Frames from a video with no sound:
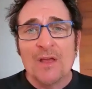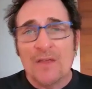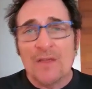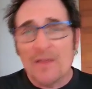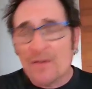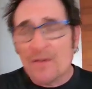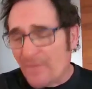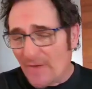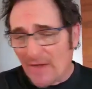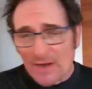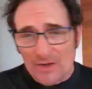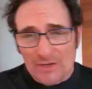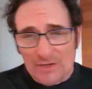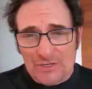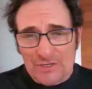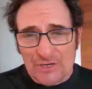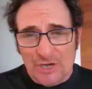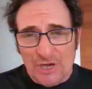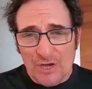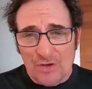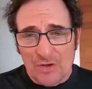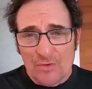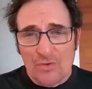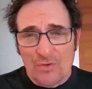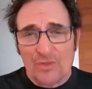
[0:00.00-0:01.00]
the final
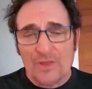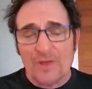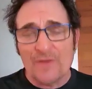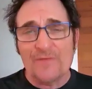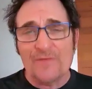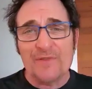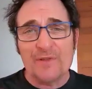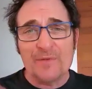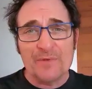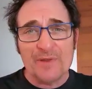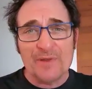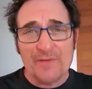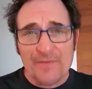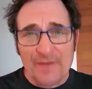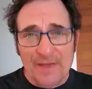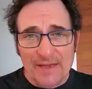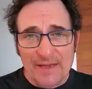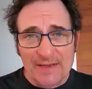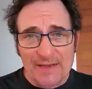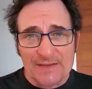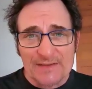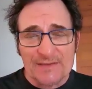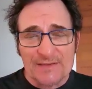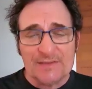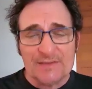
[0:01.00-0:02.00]
show. They flew me to
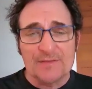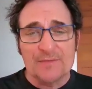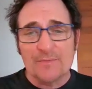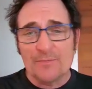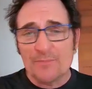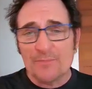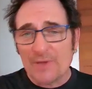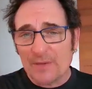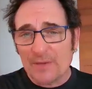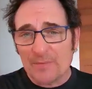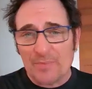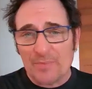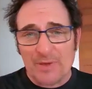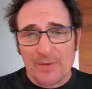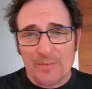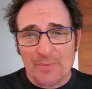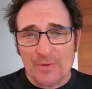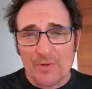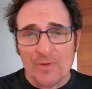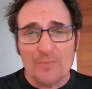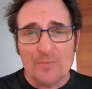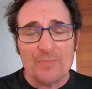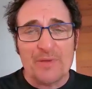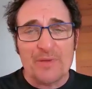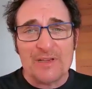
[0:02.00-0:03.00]
Vegas, big
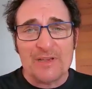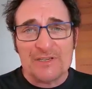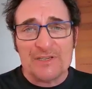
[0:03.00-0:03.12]
people, big